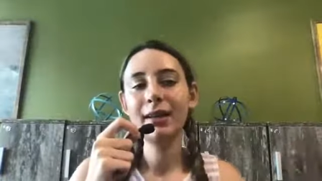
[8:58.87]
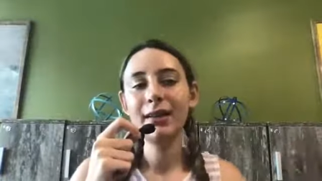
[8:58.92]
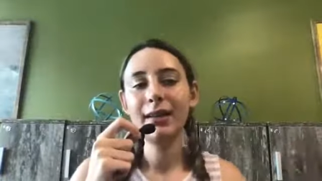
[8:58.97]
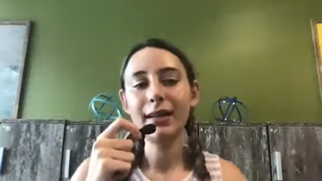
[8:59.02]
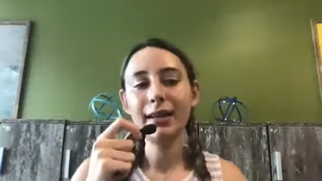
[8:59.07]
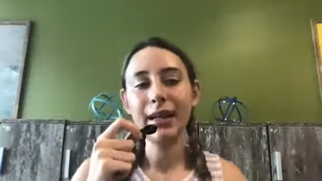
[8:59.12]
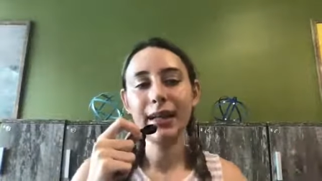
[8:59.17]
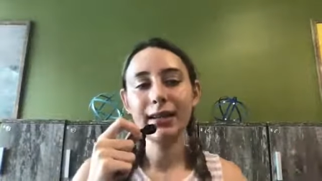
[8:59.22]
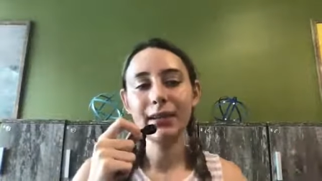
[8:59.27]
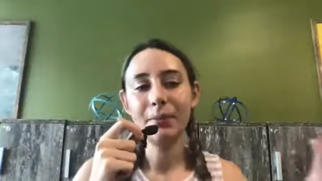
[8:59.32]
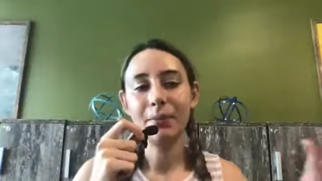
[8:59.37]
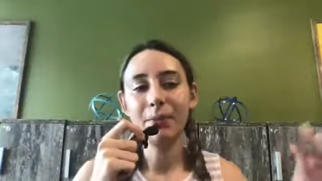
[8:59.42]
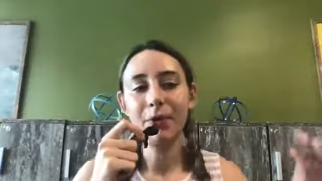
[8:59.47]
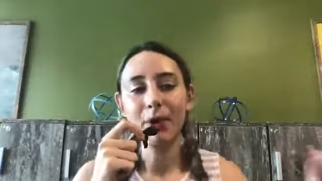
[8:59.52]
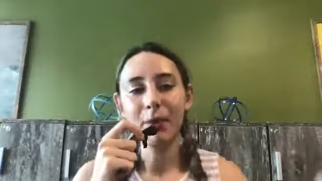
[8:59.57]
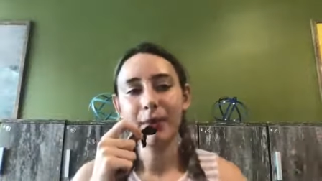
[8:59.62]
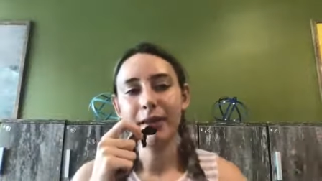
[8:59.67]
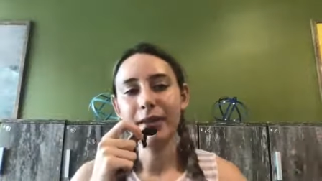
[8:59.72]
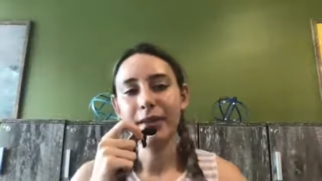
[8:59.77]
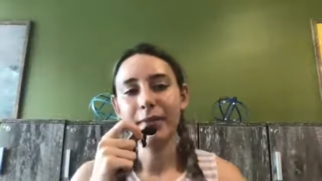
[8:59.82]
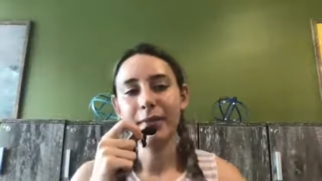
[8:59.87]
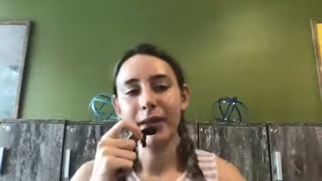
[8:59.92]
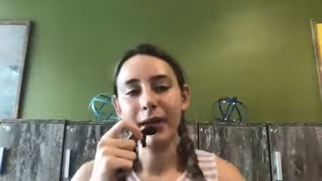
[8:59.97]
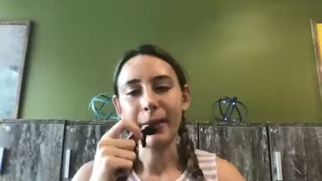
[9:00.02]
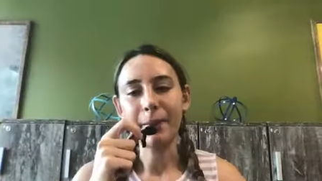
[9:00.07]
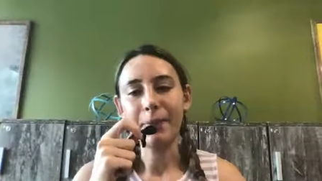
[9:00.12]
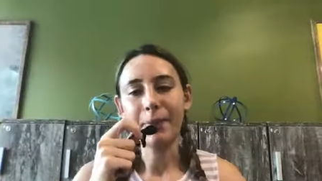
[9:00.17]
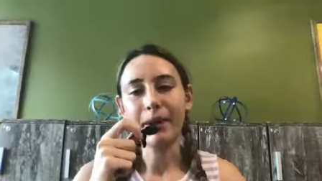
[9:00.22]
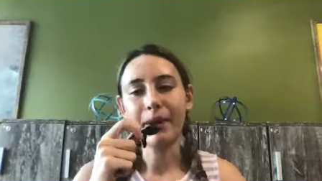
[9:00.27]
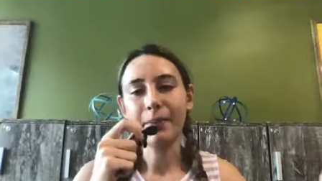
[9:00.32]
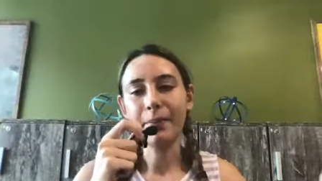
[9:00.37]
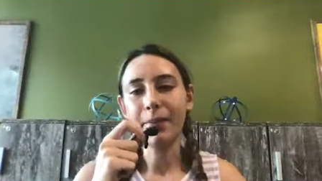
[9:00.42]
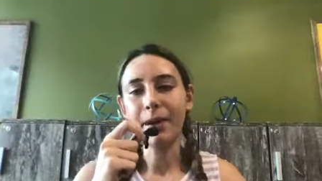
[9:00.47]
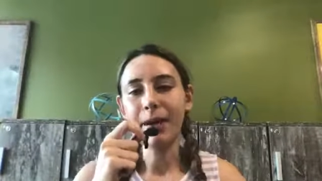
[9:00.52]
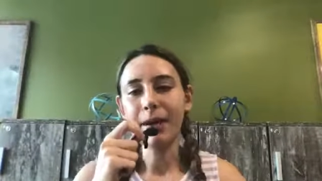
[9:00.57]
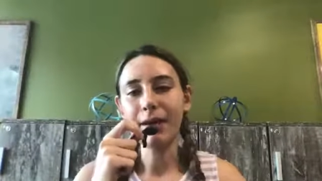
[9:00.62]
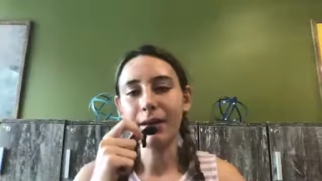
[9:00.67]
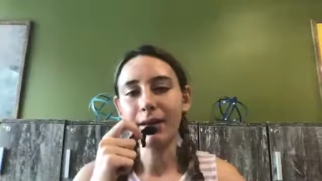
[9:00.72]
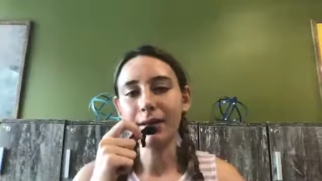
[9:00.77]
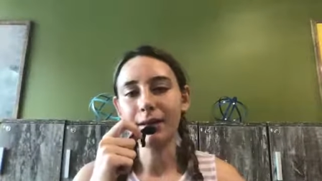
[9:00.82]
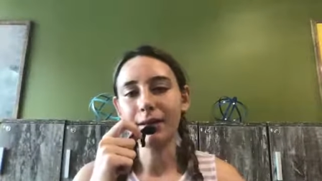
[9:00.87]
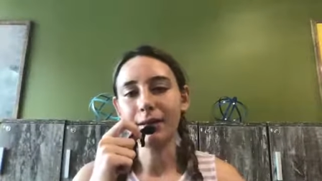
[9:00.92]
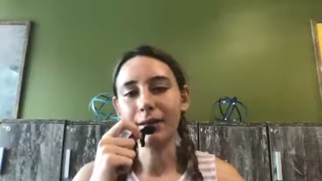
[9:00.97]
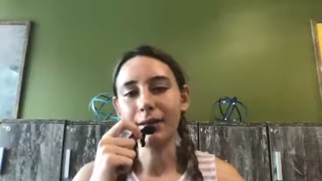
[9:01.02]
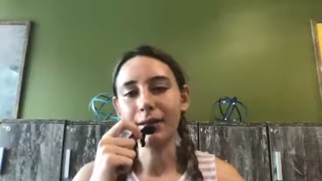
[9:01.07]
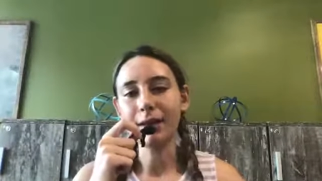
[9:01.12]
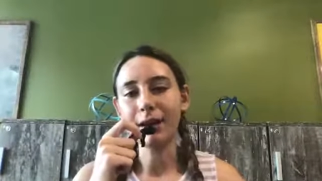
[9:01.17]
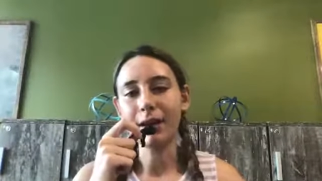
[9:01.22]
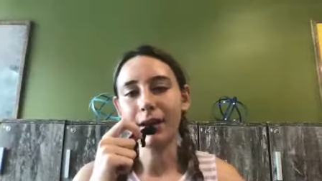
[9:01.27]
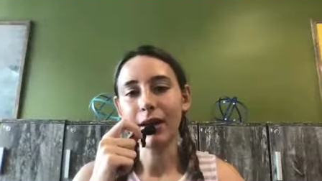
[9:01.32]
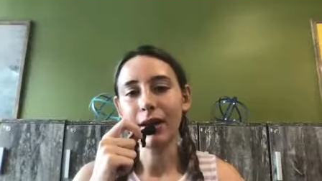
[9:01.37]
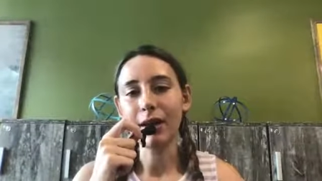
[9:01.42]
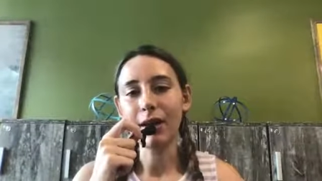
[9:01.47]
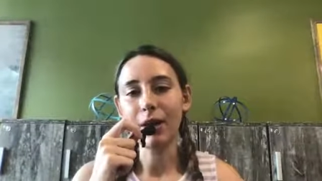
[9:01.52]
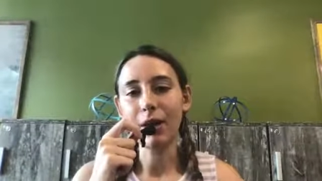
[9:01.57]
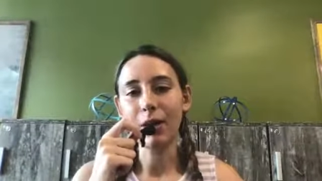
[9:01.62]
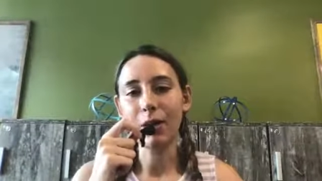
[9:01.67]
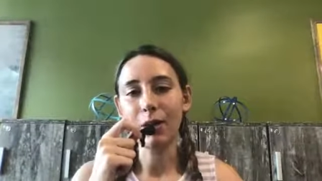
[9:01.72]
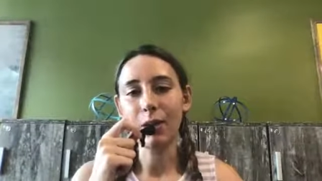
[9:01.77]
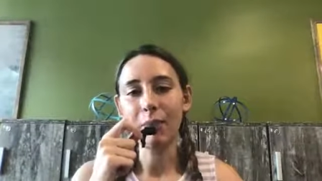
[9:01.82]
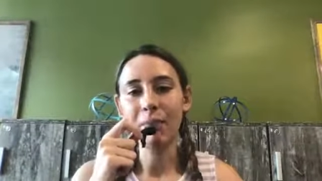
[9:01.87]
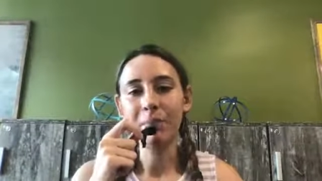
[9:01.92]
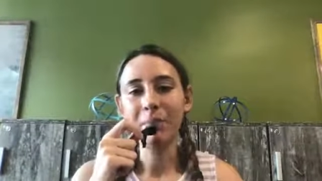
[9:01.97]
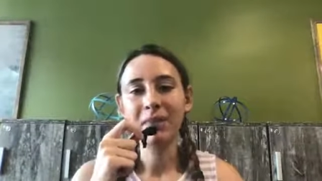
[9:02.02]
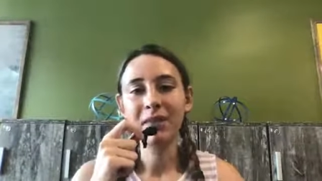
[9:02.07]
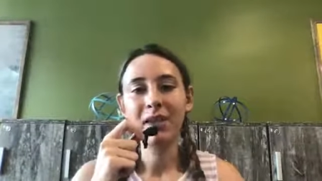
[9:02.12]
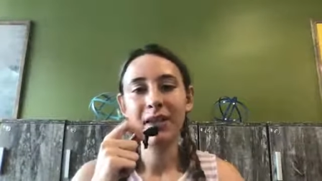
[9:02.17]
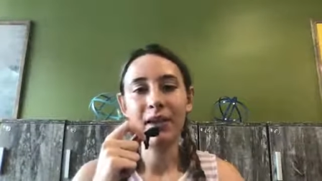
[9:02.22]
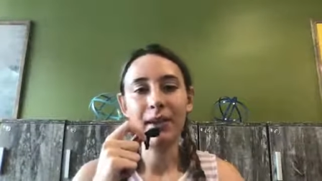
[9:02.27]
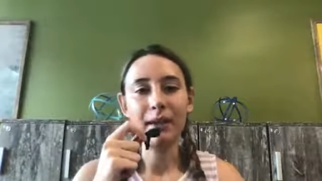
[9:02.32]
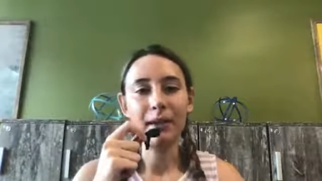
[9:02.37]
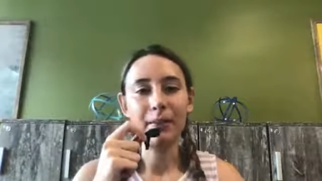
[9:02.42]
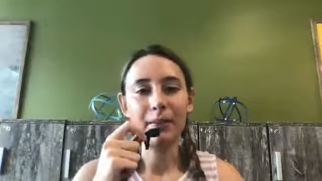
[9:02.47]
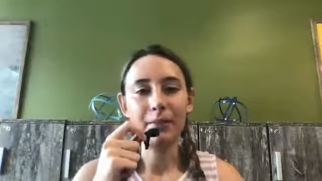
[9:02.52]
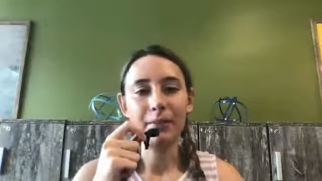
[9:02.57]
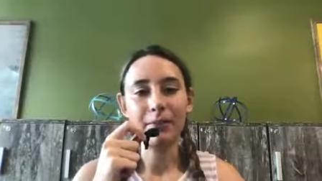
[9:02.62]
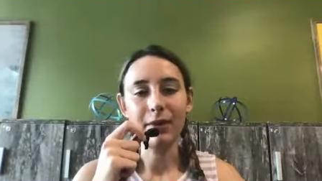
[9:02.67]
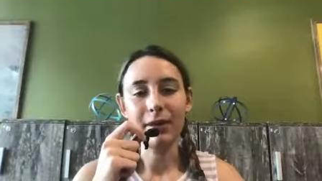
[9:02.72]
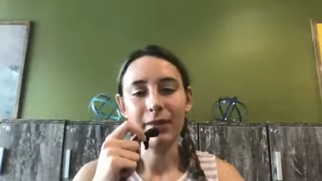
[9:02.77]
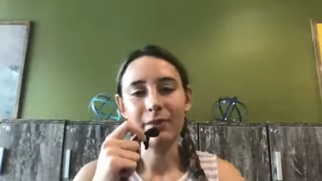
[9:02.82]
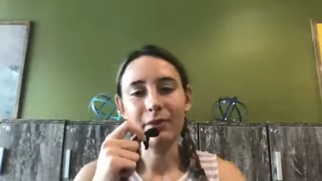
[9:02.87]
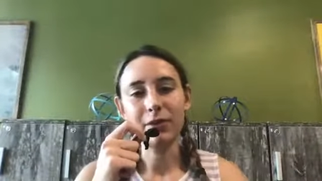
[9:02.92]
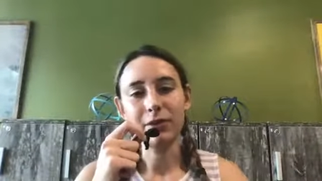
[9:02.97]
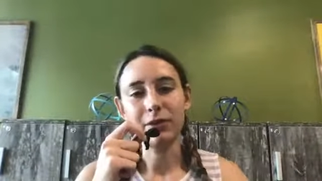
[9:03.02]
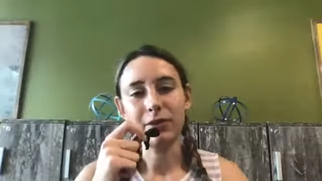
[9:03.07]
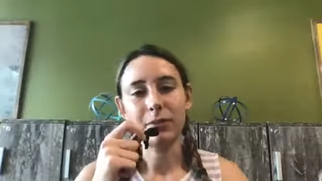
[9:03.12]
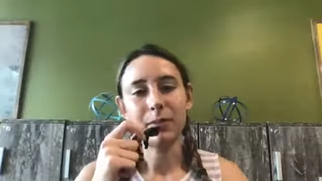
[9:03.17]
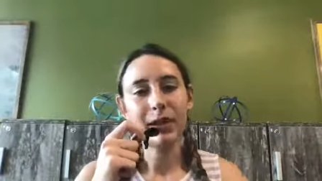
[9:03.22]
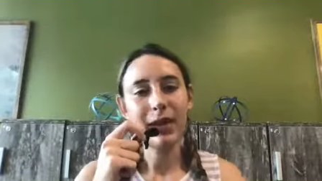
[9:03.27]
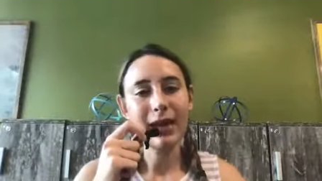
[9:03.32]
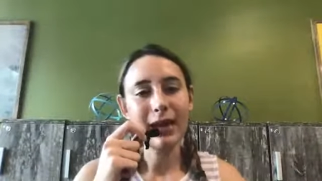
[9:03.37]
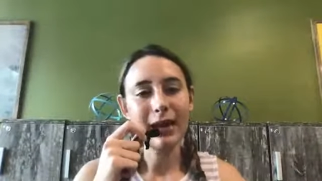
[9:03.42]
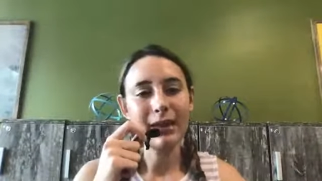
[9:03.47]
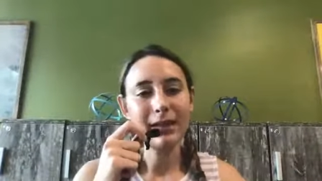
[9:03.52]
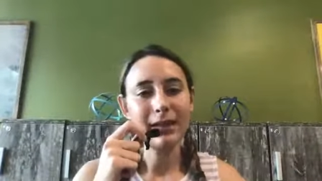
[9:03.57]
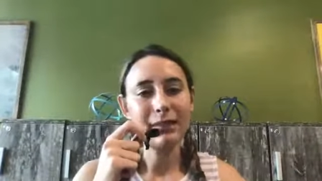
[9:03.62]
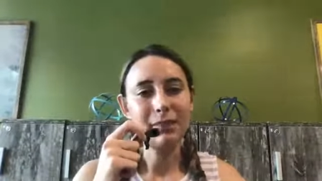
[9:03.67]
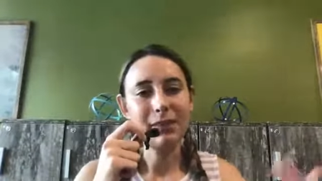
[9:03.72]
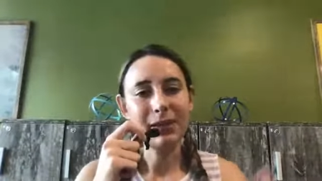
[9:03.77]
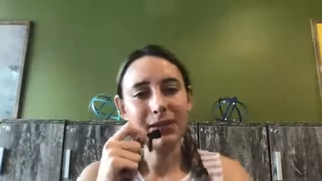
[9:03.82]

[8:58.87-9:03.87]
Like, at the moment, you might be embarrassed. It's like, oh, I'm I feel so bad. I didn't